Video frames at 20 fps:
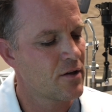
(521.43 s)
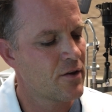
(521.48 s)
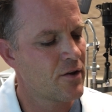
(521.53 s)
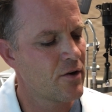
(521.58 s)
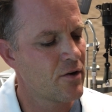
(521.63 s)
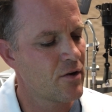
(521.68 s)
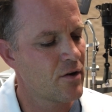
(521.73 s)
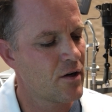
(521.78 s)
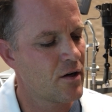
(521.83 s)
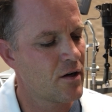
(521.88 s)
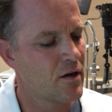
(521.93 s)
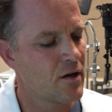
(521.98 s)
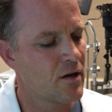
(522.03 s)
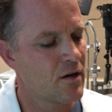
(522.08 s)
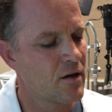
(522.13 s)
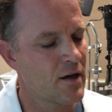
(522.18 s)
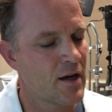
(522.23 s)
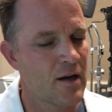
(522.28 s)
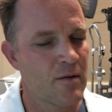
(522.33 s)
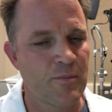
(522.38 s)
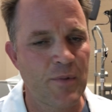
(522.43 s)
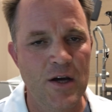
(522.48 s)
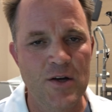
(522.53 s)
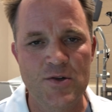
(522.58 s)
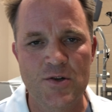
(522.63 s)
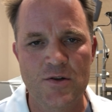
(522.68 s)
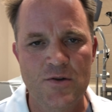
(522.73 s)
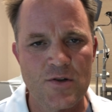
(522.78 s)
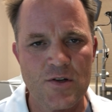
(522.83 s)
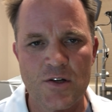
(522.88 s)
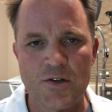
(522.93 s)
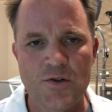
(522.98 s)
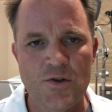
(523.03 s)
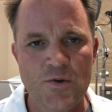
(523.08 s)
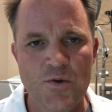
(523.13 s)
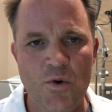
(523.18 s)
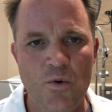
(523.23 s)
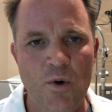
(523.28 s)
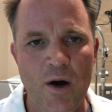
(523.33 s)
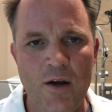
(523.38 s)
And patients can
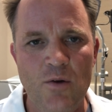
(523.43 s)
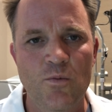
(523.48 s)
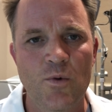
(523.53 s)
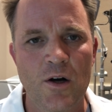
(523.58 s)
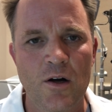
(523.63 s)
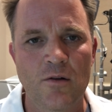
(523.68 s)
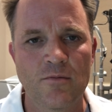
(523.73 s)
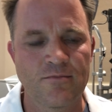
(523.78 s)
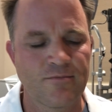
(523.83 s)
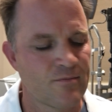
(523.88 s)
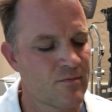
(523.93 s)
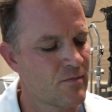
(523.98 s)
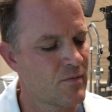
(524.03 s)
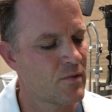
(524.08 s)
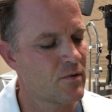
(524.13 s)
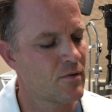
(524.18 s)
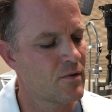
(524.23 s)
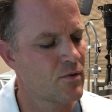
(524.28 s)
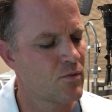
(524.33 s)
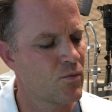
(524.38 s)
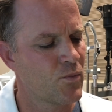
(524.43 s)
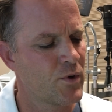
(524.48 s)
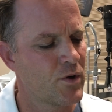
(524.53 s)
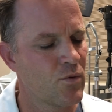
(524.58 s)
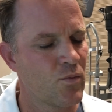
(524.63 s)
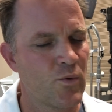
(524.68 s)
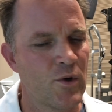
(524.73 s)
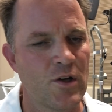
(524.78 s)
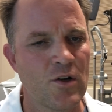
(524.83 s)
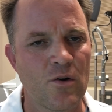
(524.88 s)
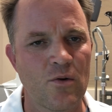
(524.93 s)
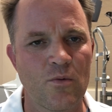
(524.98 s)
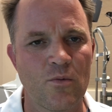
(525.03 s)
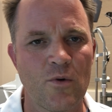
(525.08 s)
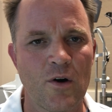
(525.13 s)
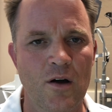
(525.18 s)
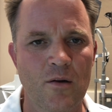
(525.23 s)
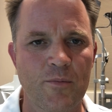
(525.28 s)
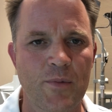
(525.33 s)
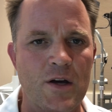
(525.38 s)
do quite well. We don't
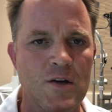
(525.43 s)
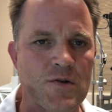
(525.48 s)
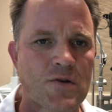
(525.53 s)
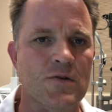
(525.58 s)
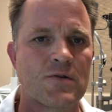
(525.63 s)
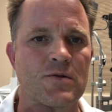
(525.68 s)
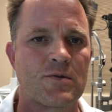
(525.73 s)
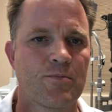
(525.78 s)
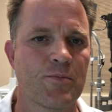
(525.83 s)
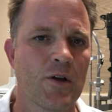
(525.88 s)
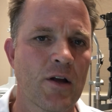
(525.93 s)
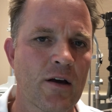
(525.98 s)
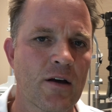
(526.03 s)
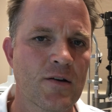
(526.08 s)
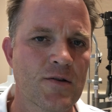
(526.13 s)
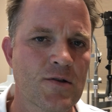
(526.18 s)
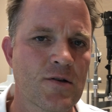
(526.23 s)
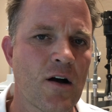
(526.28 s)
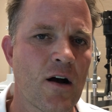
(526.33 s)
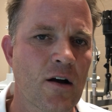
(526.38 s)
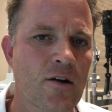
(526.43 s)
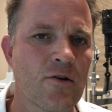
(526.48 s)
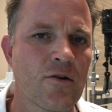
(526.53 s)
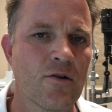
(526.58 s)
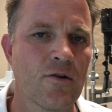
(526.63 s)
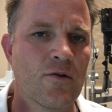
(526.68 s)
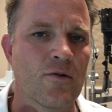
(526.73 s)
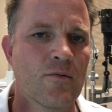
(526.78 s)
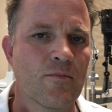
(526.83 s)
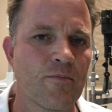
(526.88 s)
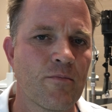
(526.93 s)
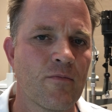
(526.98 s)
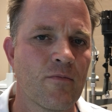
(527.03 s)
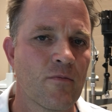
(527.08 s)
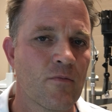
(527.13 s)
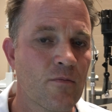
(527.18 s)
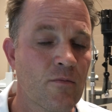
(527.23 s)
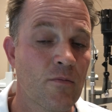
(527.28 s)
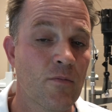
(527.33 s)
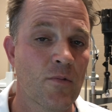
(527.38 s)
want patients playing soccer or
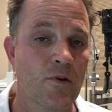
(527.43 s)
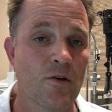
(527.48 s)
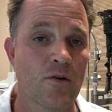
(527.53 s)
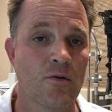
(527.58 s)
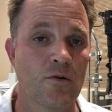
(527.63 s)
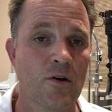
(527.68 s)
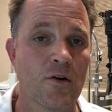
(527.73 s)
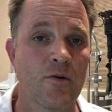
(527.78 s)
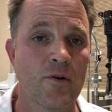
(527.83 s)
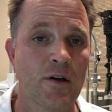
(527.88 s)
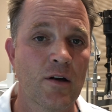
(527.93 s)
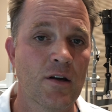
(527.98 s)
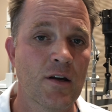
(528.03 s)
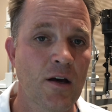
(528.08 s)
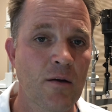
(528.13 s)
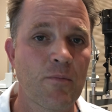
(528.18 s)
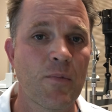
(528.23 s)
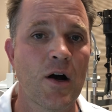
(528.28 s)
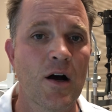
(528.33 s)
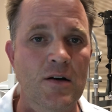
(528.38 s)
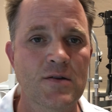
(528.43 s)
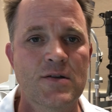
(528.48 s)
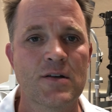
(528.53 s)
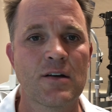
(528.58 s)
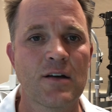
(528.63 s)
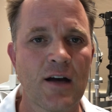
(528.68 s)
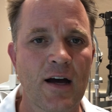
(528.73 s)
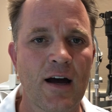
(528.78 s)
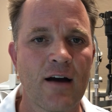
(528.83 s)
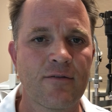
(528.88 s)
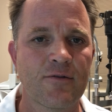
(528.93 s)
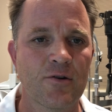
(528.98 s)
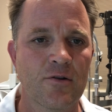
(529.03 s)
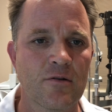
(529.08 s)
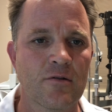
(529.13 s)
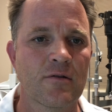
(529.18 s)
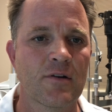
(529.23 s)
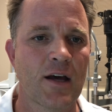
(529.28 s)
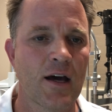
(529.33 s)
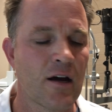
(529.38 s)
going kickboxing
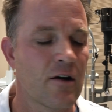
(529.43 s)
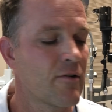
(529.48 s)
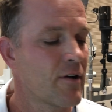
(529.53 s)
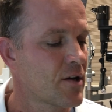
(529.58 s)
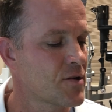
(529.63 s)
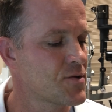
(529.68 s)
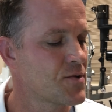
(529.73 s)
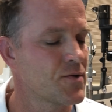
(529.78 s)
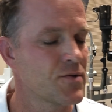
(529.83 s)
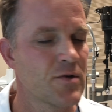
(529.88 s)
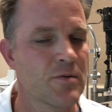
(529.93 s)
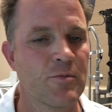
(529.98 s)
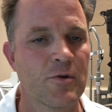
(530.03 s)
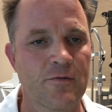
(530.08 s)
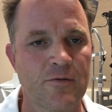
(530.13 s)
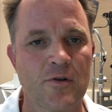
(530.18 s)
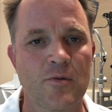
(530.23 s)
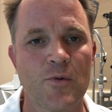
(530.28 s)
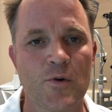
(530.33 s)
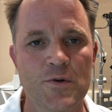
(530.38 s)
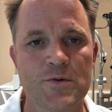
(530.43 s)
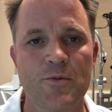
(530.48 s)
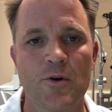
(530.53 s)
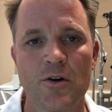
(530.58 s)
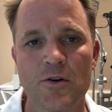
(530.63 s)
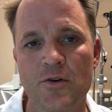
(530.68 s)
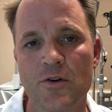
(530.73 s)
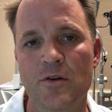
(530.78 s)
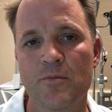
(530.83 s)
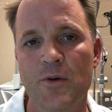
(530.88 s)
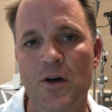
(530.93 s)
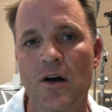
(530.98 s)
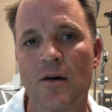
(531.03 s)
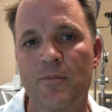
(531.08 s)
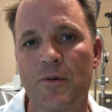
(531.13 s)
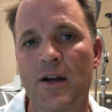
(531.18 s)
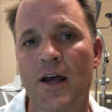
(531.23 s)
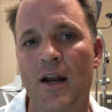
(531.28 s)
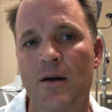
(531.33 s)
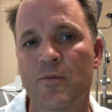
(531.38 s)
after cataract surgery, but for the most part, you can be
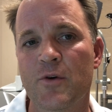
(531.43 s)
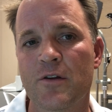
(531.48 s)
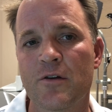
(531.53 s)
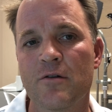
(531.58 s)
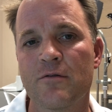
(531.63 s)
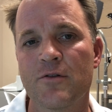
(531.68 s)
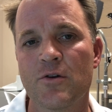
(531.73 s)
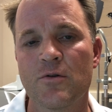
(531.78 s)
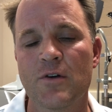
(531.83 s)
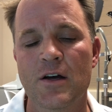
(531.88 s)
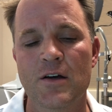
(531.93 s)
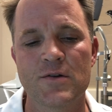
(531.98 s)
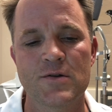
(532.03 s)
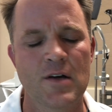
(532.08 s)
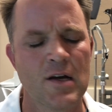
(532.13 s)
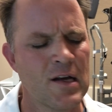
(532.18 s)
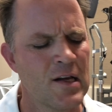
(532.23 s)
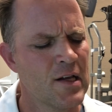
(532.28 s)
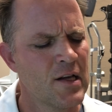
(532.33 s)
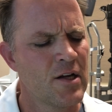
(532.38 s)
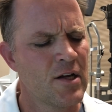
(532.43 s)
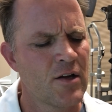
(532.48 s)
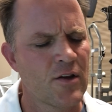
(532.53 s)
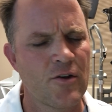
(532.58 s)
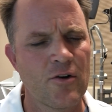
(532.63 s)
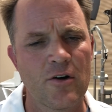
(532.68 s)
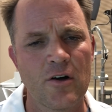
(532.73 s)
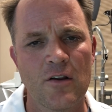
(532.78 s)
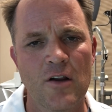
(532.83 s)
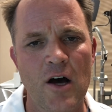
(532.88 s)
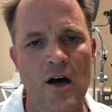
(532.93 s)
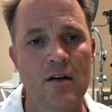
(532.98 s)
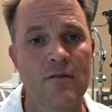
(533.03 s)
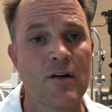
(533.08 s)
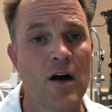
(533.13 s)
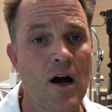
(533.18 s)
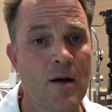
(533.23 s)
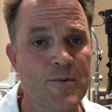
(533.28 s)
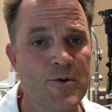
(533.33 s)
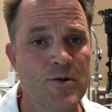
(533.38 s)
up and at them within a few days. There are a lot of
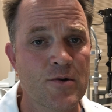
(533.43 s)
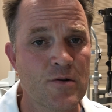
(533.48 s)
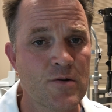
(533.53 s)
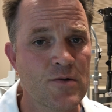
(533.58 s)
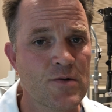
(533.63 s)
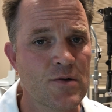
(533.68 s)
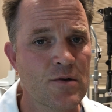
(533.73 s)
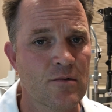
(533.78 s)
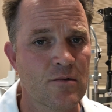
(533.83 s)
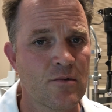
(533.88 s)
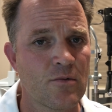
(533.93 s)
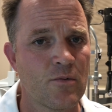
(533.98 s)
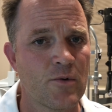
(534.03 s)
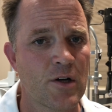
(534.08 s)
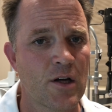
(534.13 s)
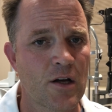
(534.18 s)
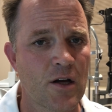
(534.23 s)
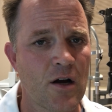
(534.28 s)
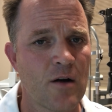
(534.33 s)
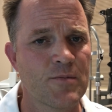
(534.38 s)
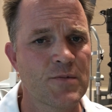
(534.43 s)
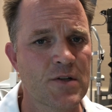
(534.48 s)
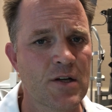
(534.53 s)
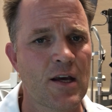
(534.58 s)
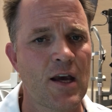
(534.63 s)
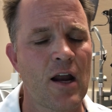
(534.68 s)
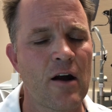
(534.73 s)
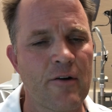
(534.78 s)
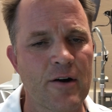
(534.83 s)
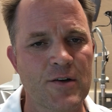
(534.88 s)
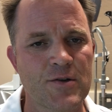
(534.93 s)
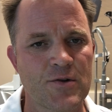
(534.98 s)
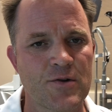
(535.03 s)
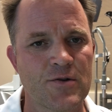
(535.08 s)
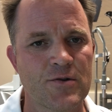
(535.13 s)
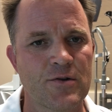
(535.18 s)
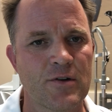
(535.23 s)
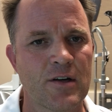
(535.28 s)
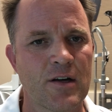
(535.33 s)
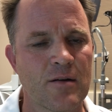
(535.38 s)
options when it comes to cataract
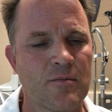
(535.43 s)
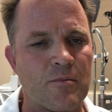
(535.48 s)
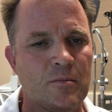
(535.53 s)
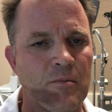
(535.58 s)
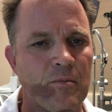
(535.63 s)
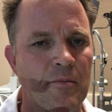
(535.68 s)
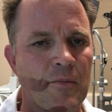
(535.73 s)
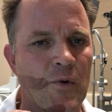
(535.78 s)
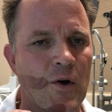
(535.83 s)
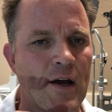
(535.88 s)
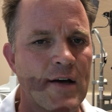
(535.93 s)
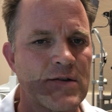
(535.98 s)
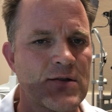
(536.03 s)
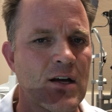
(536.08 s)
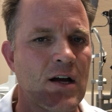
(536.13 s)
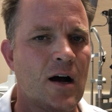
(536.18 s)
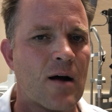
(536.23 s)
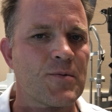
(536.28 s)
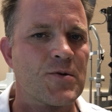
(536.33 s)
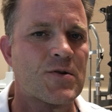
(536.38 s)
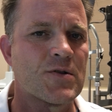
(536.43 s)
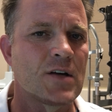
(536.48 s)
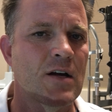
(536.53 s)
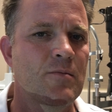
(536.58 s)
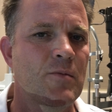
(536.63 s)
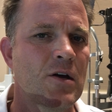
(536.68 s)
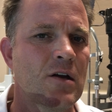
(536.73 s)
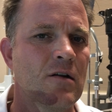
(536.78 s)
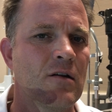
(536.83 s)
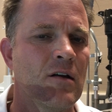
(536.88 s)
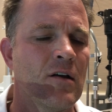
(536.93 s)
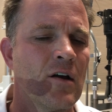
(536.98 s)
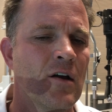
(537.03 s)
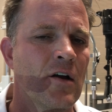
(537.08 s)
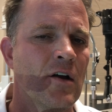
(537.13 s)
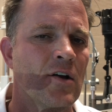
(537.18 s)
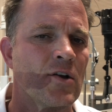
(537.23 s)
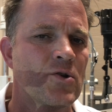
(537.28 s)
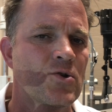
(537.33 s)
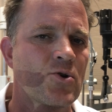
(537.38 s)
surgery. And when I say options, I mean
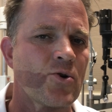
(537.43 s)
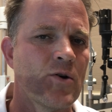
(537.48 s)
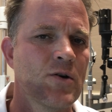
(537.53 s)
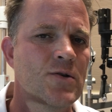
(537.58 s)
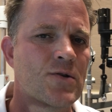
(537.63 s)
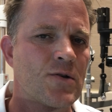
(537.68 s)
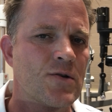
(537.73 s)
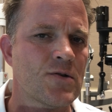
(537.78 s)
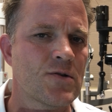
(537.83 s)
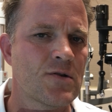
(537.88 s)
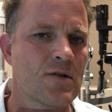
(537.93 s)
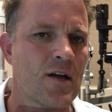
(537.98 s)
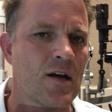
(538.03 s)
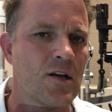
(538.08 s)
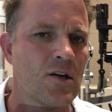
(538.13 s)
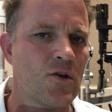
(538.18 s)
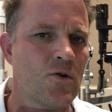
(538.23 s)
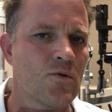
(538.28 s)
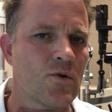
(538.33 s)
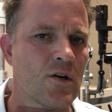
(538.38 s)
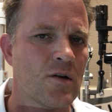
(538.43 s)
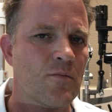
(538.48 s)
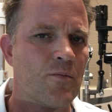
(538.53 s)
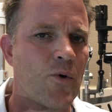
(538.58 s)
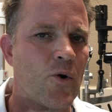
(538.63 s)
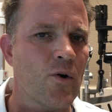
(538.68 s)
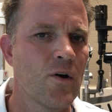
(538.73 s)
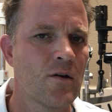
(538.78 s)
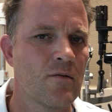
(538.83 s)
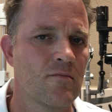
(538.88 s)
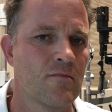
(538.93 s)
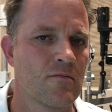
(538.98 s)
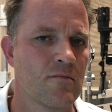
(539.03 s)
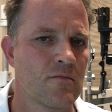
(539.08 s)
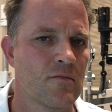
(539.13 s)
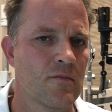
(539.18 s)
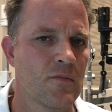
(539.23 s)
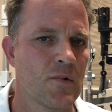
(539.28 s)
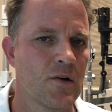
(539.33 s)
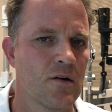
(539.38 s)
choices that you can put
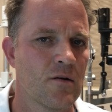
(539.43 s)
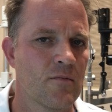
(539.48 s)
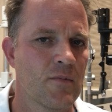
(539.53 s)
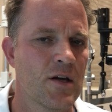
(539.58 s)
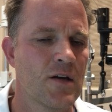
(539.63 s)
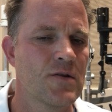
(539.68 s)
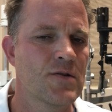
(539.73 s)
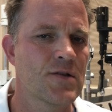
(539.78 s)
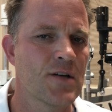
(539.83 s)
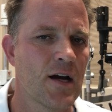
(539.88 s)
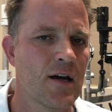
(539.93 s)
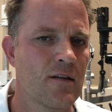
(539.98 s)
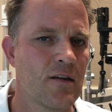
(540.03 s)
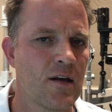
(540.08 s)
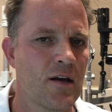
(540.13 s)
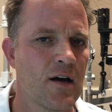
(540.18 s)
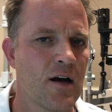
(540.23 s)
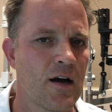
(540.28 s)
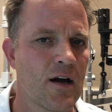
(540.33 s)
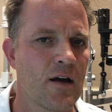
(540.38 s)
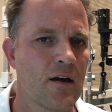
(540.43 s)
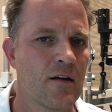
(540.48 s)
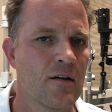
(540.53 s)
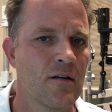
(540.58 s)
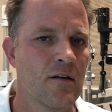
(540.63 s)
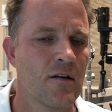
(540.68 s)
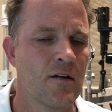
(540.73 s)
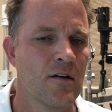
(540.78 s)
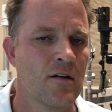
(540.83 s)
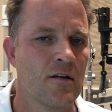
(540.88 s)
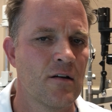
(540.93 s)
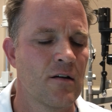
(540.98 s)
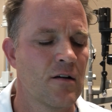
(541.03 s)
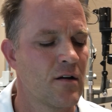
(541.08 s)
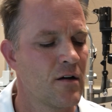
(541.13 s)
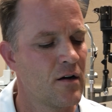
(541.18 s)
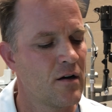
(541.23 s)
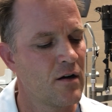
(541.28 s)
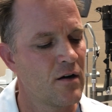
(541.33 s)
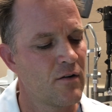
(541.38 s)
inside the eye
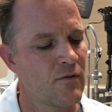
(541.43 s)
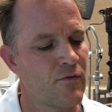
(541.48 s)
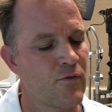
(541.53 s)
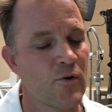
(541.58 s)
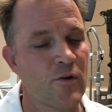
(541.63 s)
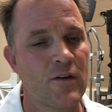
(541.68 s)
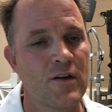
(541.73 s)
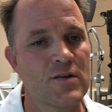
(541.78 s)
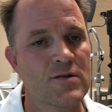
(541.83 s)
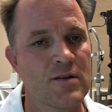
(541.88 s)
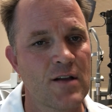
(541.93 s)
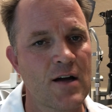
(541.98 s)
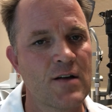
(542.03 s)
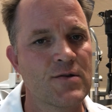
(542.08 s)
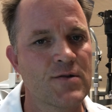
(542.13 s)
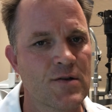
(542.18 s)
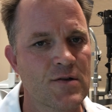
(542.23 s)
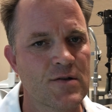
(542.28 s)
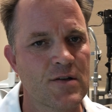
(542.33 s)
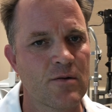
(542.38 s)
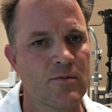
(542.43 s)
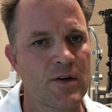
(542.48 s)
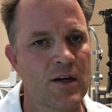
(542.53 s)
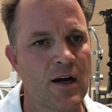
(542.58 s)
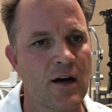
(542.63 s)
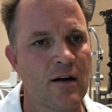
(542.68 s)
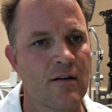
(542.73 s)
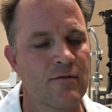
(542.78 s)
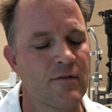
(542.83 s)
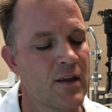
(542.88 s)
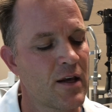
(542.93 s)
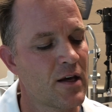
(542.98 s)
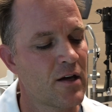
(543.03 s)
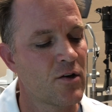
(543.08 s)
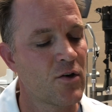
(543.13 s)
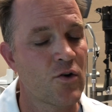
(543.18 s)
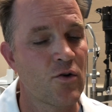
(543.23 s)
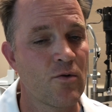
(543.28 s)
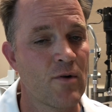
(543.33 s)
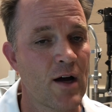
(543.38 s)
for these lenses that we have. They
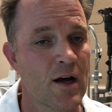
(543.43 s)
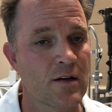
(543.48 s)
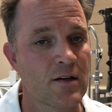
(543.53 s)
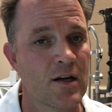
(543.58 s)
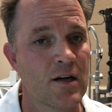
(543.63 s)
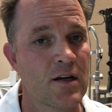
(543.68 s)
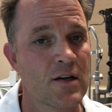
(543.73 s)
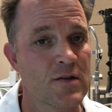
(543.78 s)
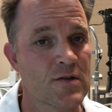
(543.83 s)
can correct any